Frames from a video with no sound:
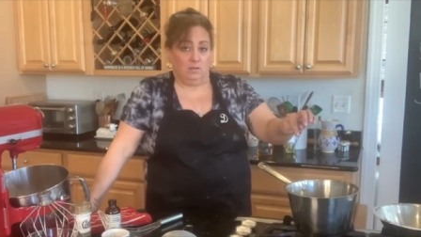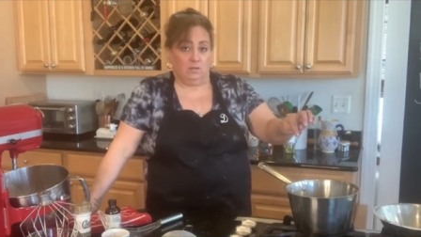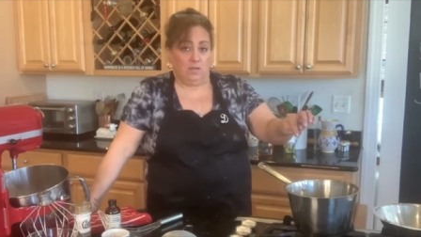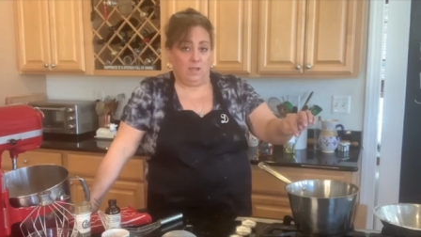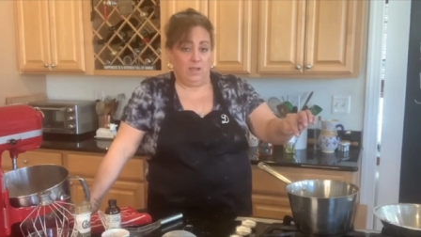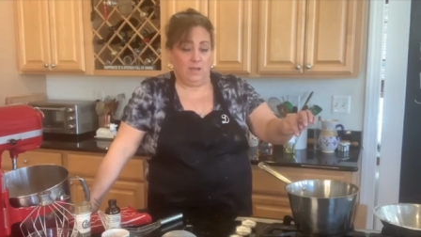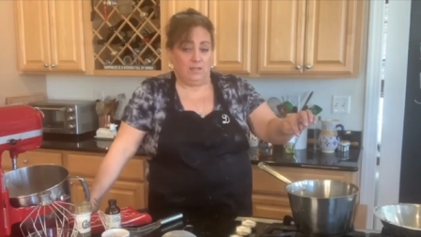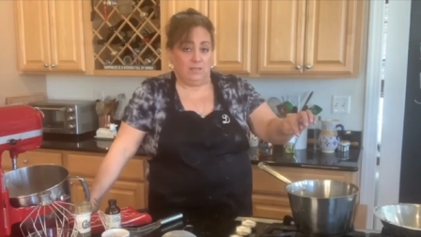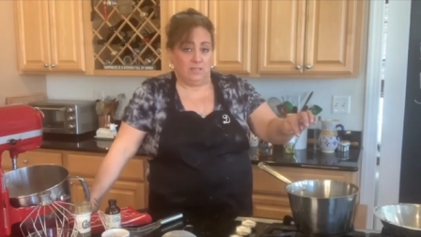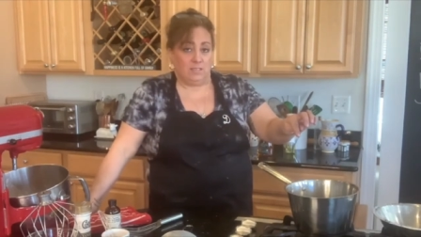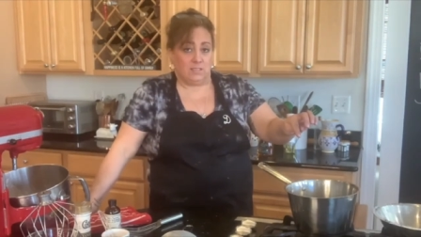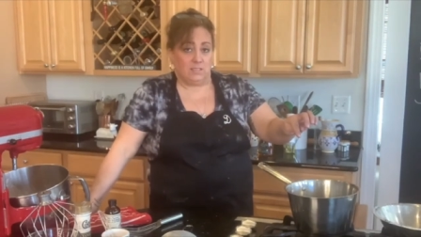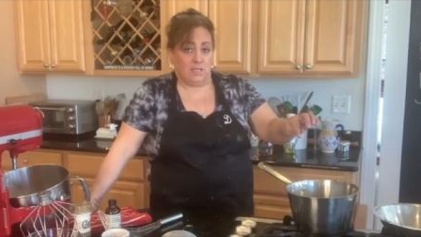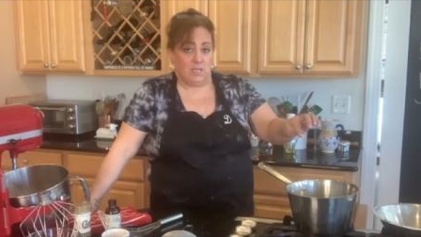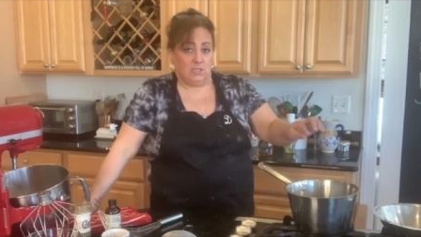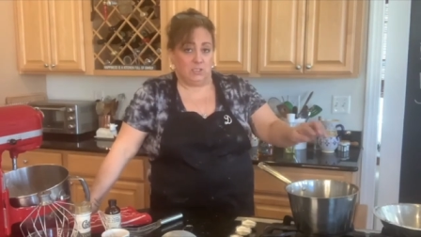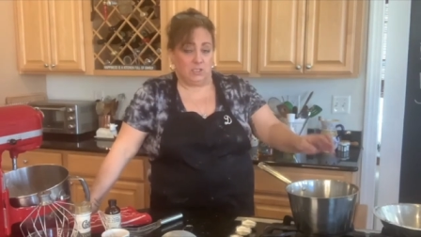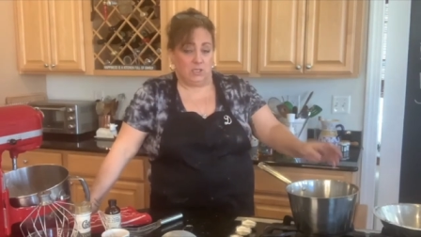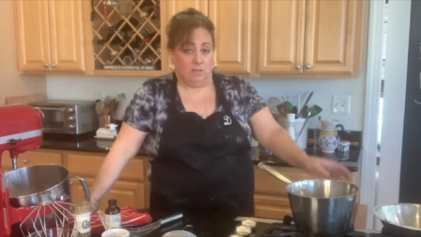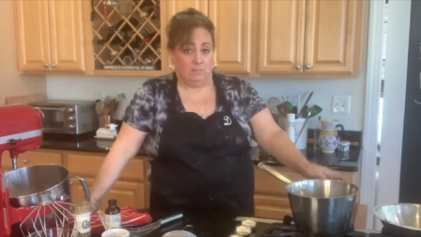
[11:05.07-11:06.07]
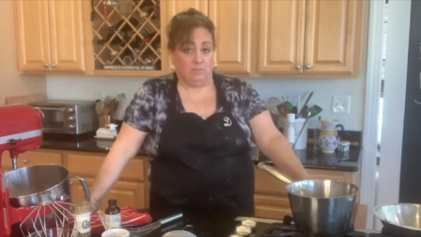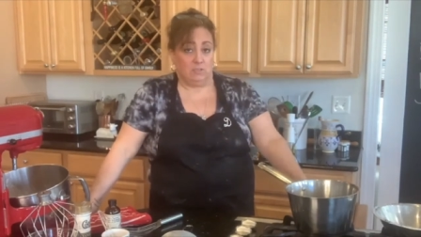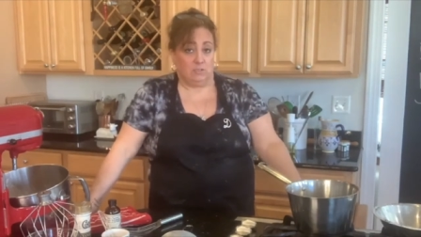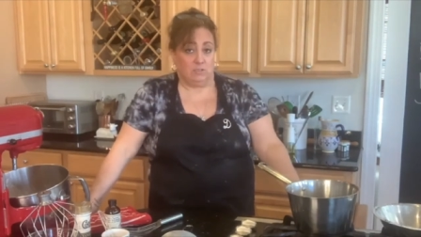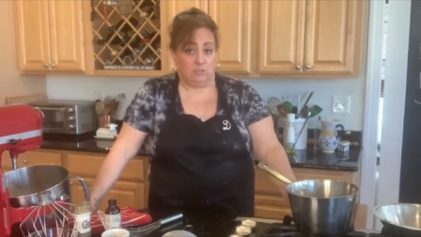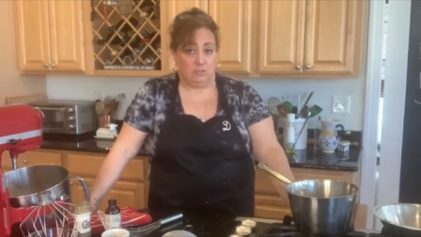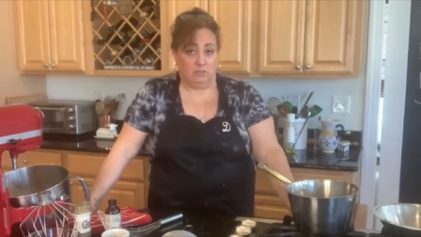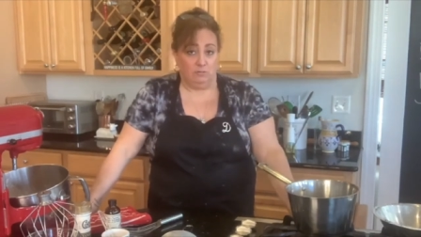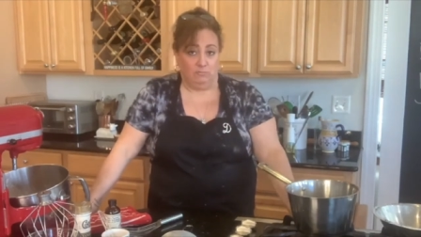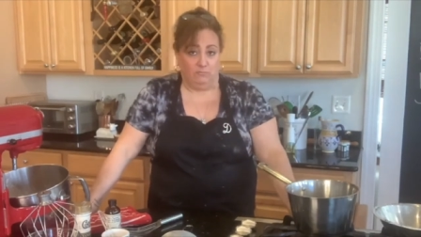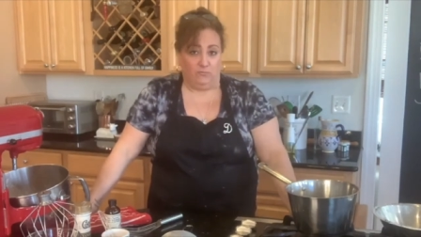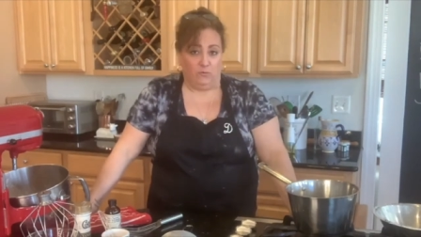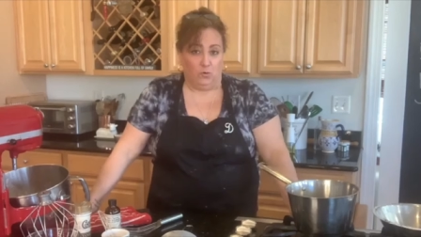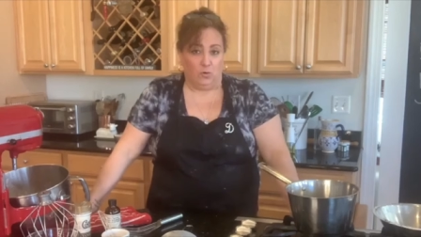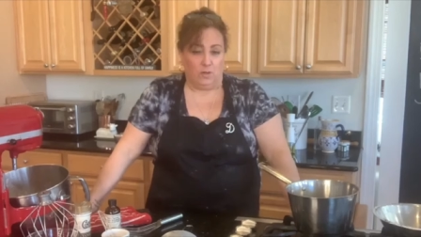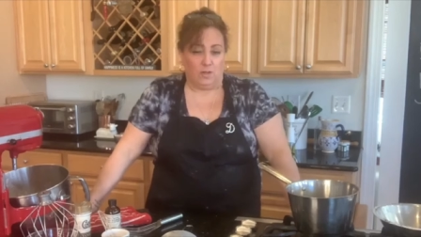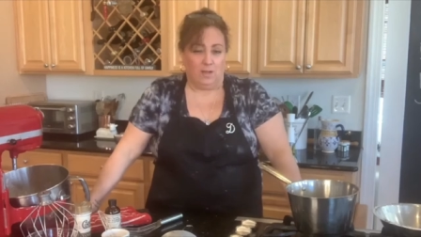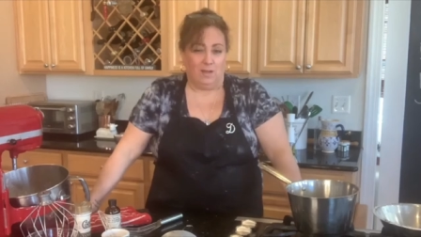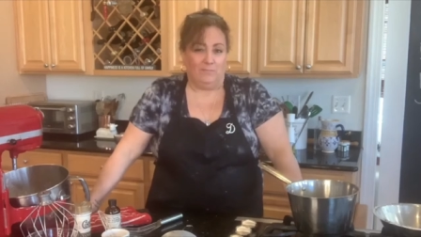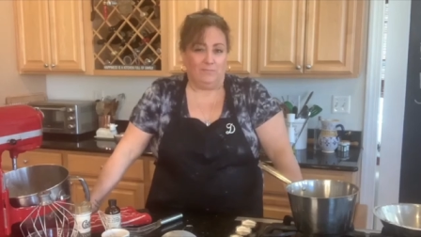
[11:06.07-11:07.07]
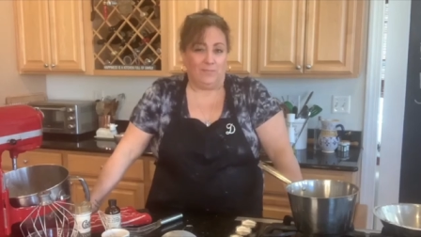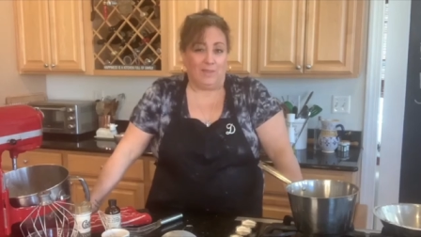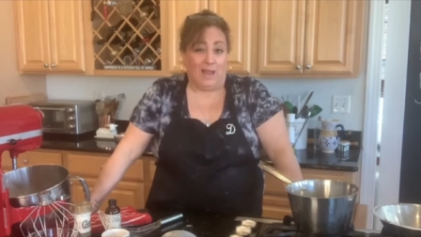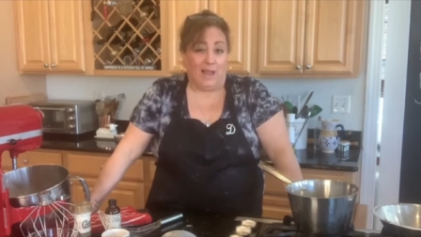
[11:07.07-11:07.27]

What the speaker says: candy stage comes to 240.